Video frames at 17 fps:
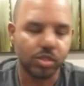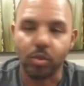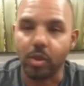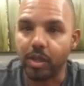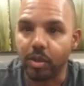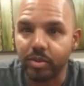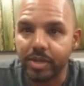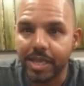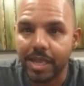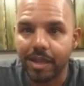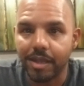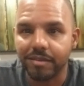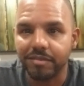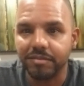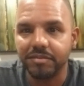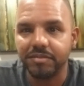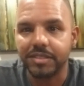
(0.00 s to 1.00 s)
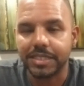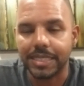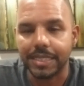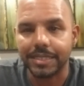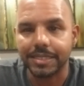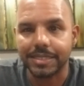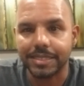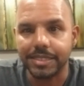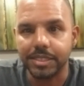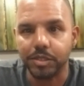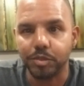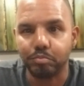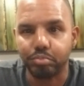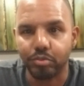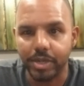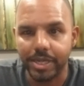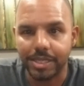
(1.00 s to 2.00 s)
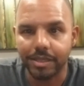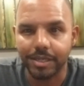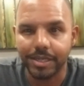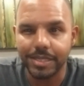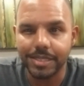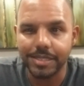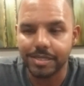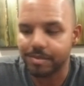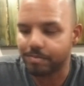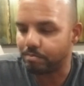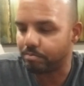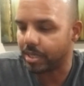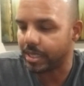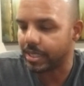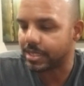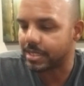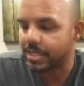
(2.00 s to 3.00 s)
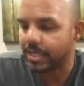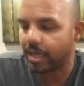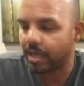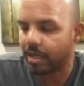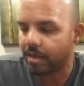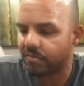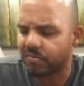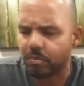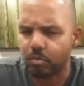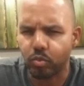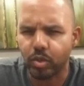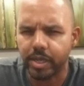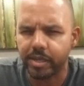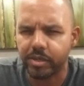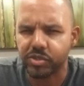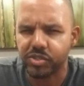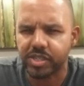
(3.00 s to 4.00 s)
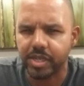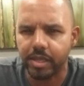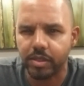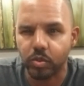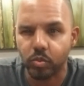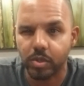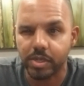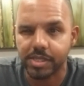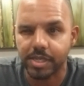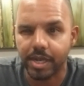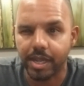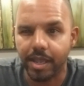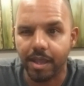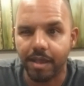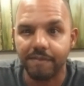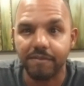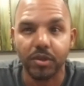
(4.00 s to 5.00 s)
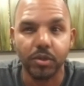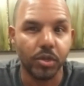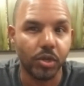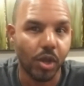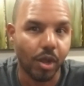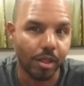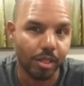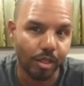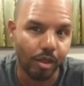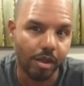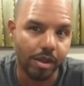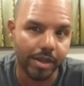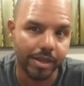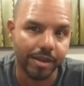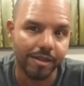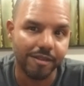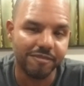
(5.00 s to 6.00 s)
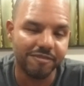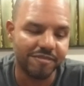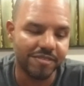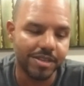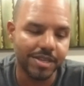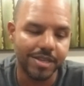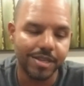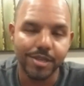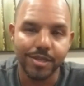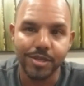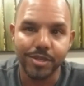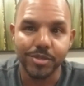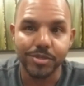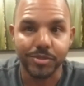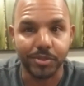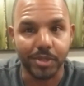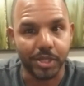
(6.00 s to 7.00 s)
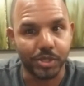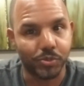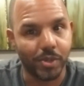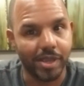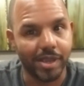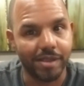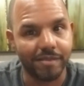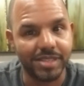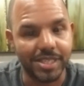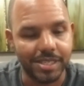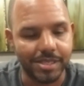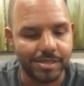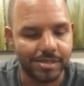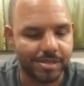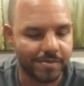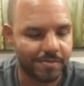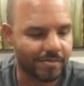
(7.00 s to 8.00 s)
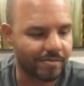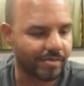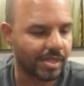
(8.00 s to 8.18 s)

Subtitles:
So I already have stainless steel brake lines, but from what I understand, the ones that I have are not long enough. So that's why I have these.